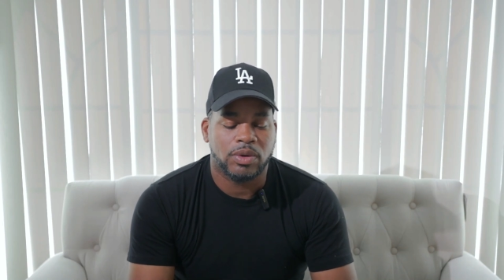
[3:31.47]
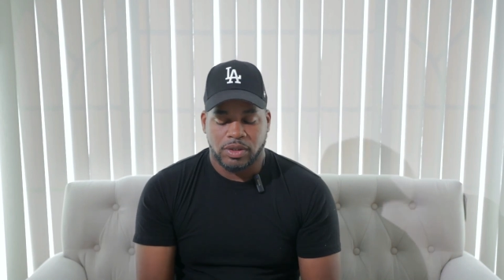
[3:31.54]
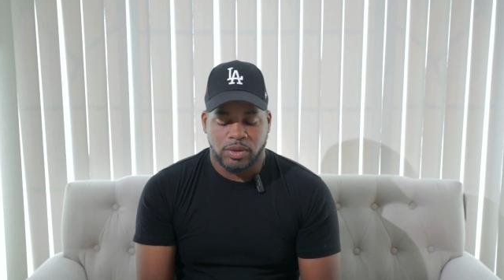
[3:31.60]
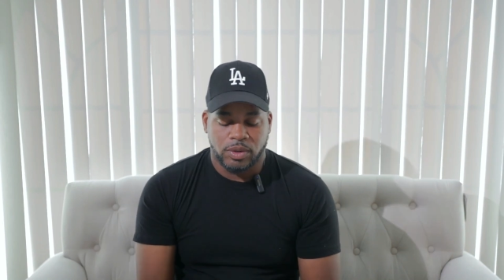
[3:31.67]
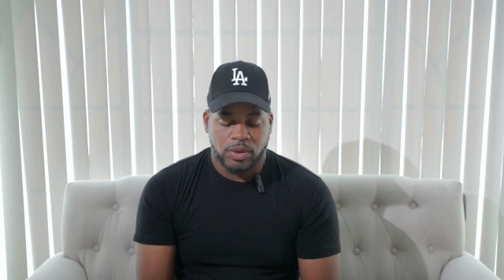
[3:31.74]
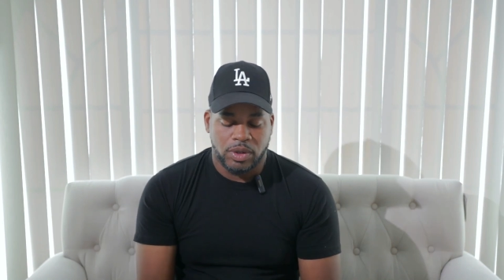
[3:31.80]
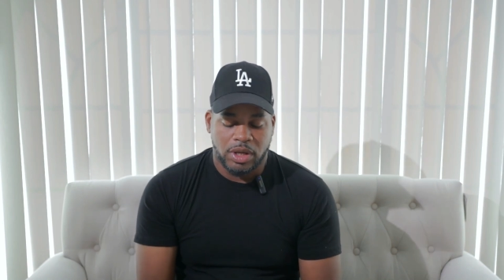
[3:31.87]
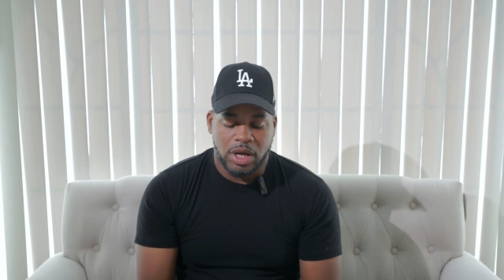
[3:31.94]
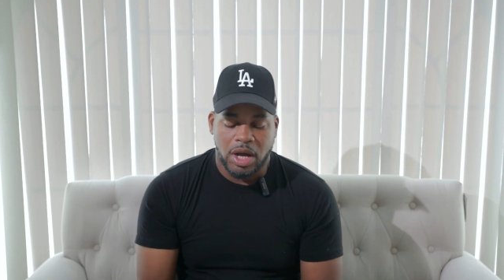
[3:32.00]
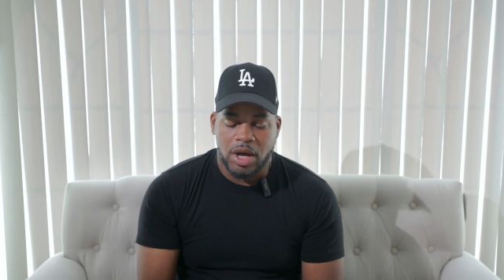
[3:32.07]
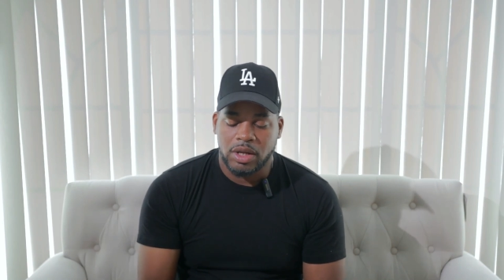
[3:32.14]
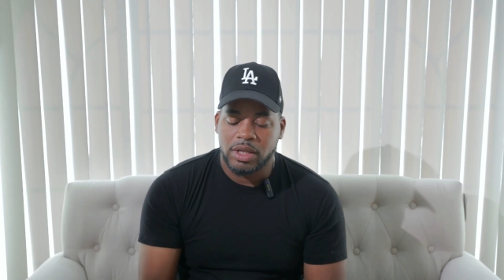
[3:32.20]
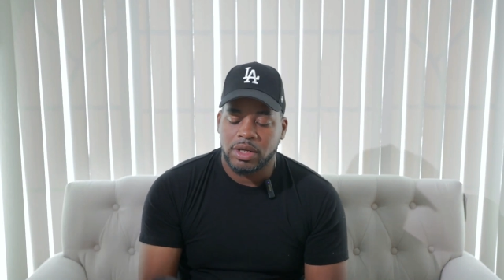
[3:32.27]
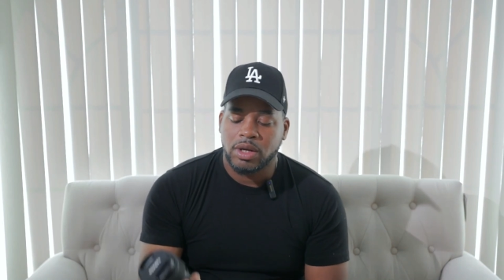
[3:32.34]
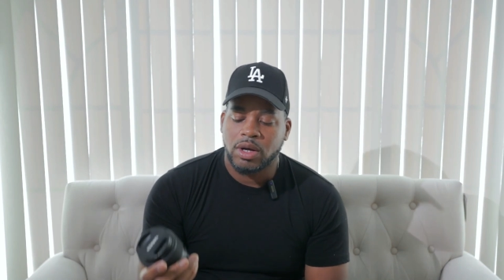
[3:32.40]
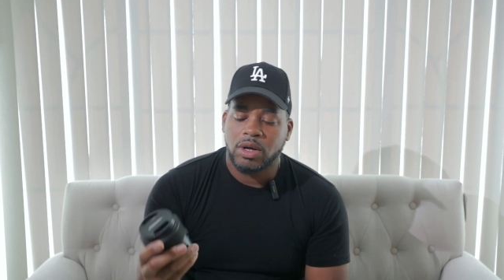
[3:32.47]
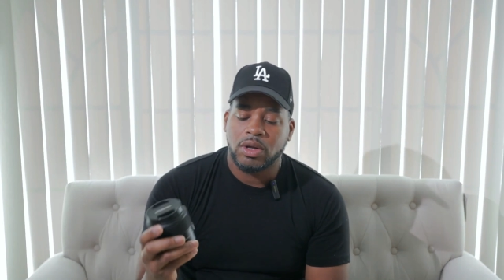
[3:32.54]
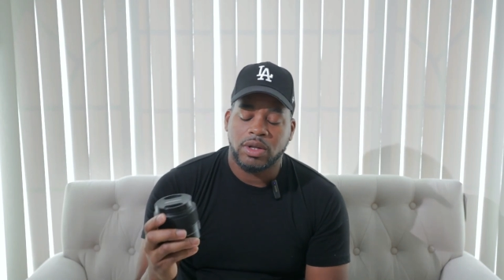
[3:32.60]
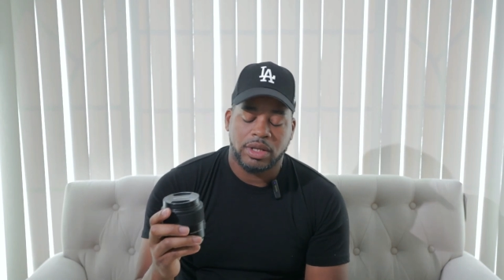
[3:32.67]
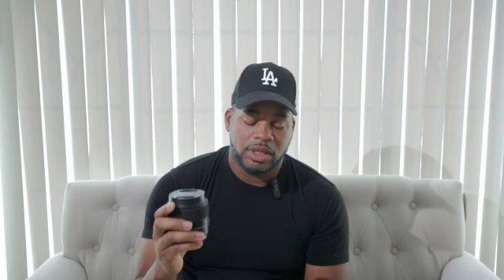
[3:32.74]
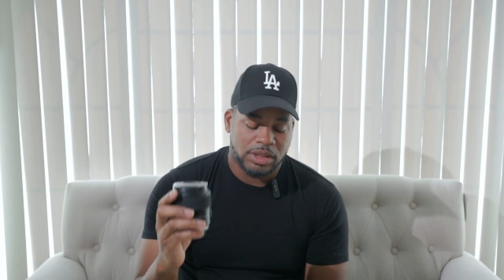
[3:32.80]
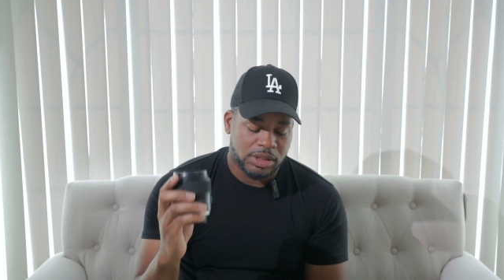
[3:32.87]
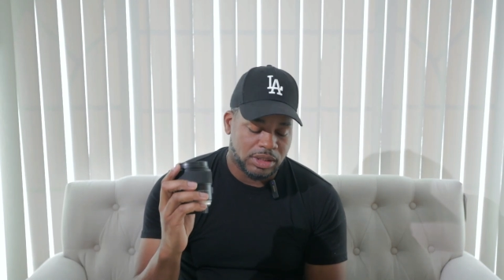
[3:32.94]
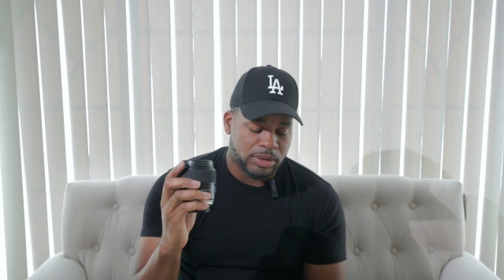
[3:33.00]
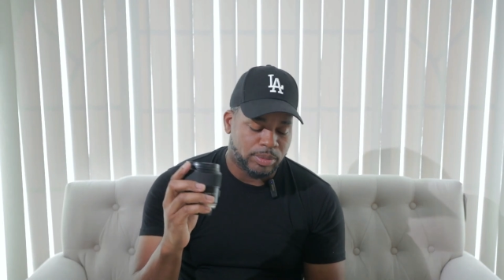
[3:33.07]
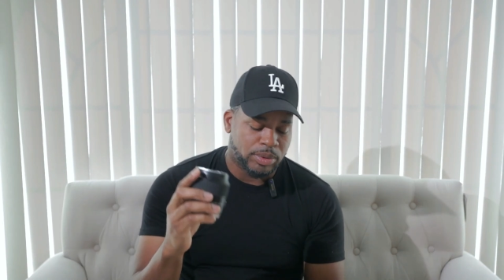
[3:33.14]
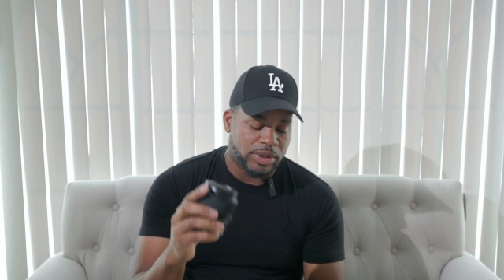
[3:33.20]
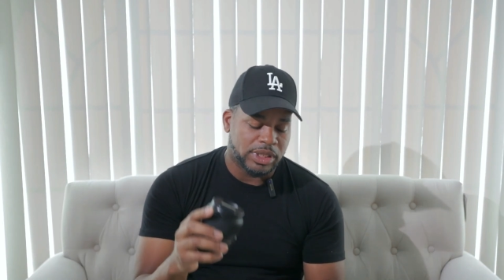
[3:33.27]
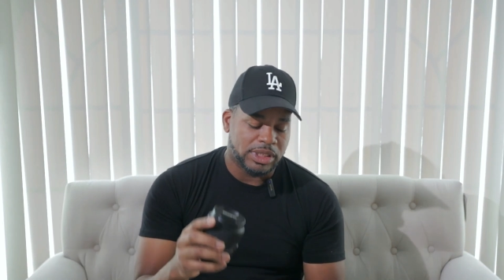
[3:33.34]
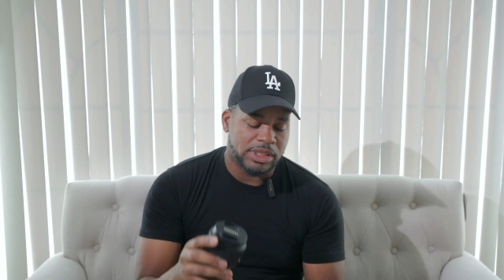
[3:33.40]
So all in all, this is a
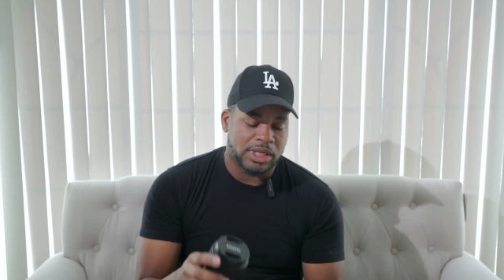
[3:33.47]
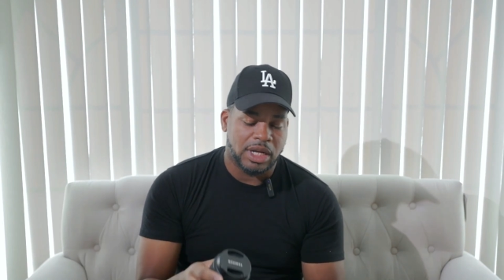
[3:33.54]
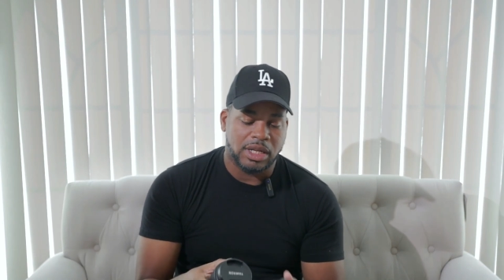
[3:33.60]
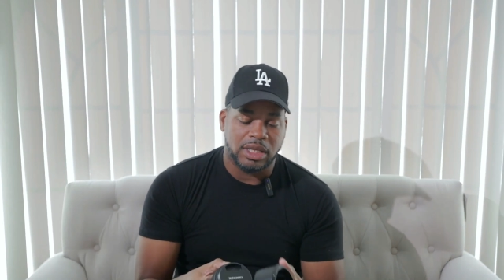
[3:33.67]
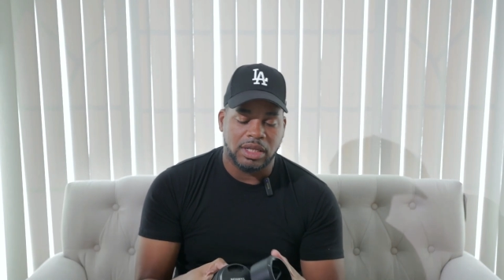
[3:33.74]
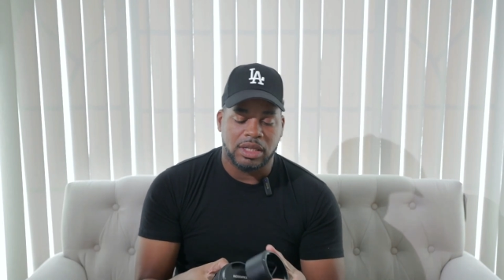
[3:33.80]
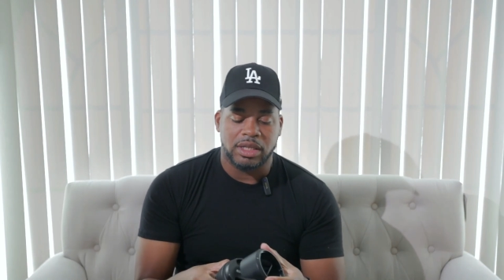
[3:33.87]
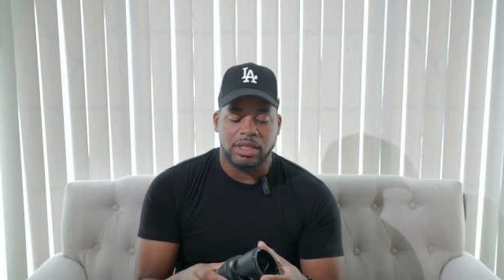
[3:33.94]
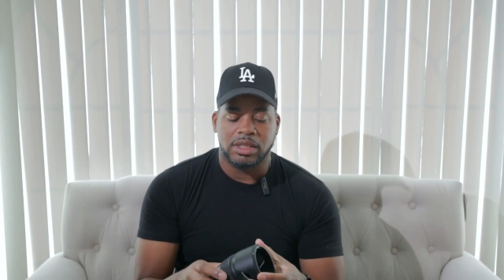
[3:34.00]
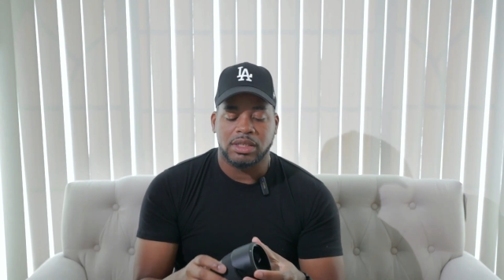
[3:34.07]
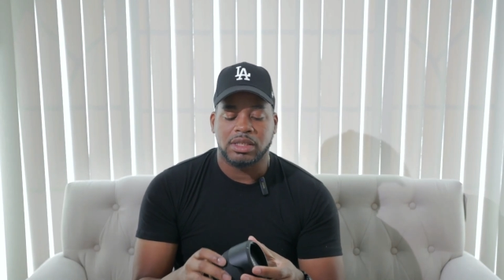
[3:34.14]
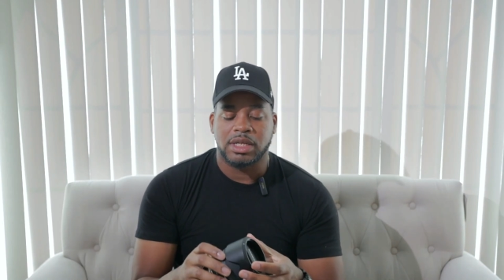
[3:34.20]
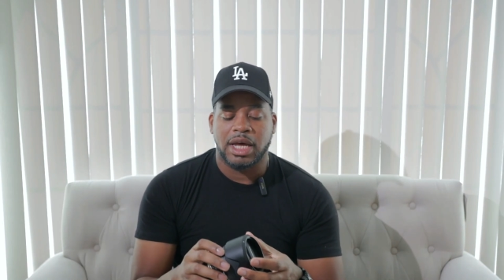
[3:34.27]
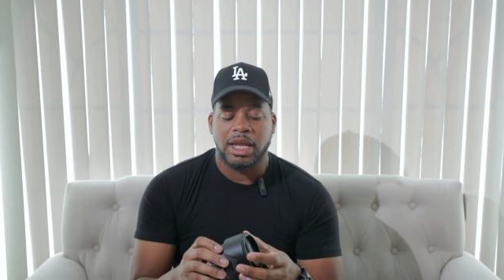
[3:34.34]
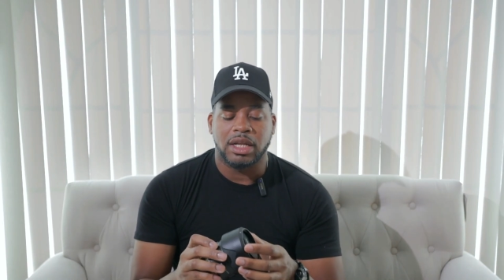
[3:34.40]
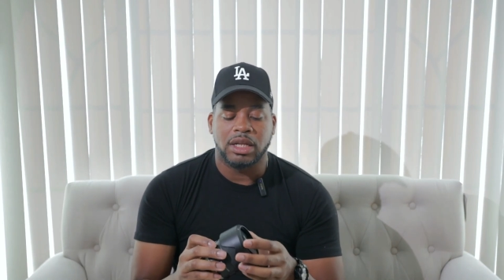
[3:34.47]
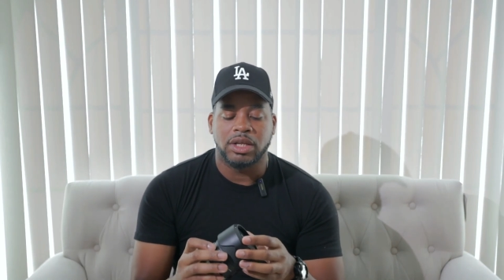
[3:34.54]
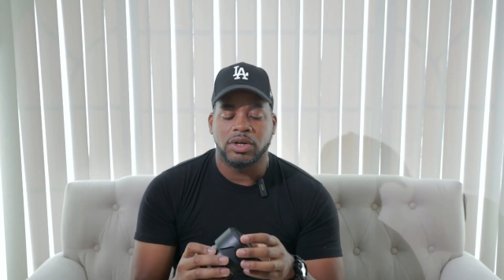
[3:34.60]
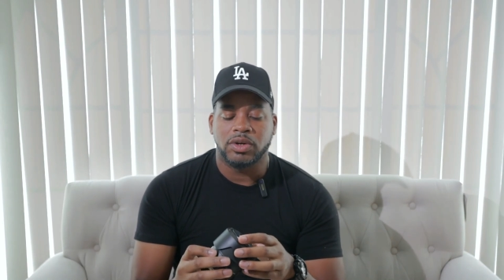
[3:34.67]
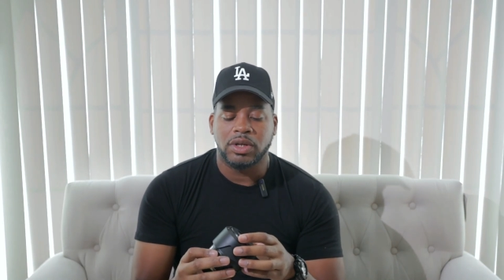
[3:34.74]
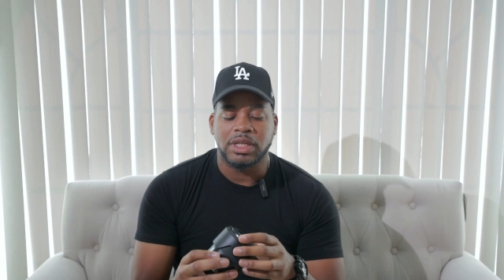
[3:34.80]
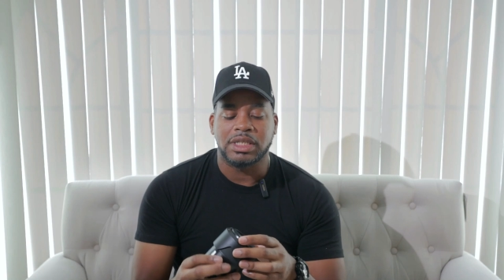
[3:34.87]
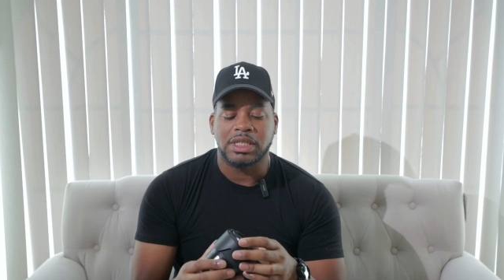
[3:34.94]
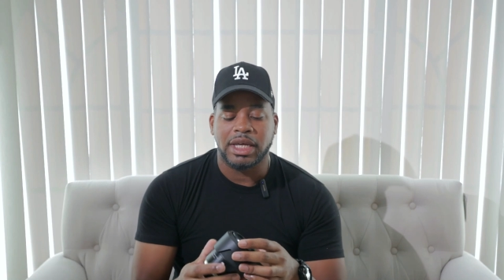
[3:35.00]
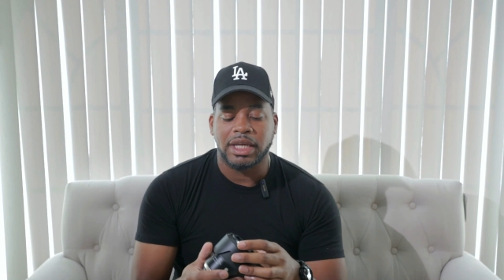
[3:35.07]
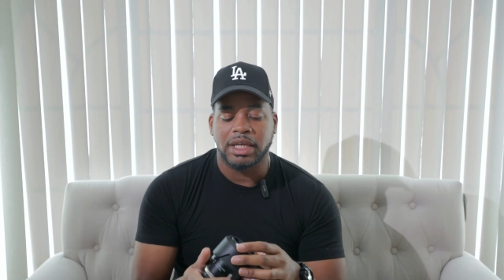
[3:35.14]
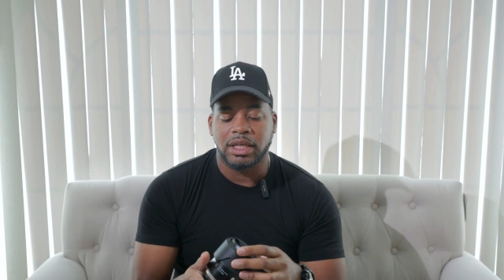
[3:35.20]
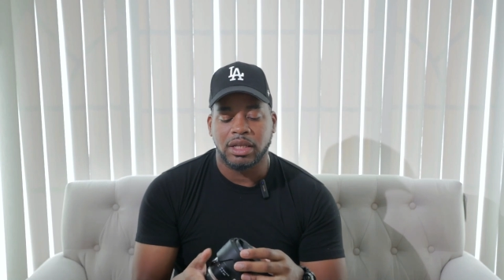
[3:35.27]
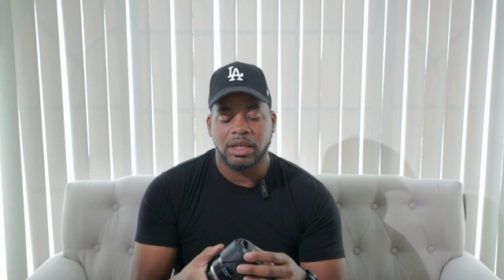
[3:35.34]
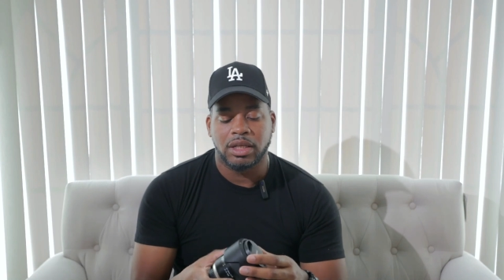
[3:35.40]
pretty solid lens. I literally
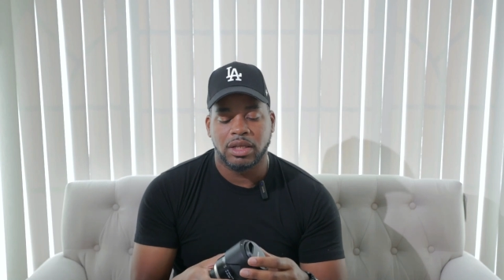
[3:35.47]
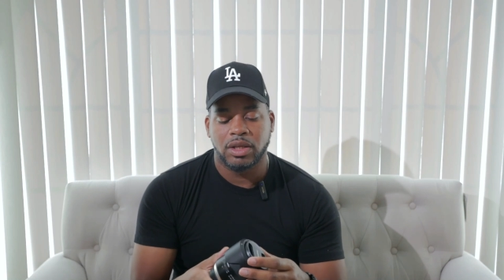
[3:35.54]
take it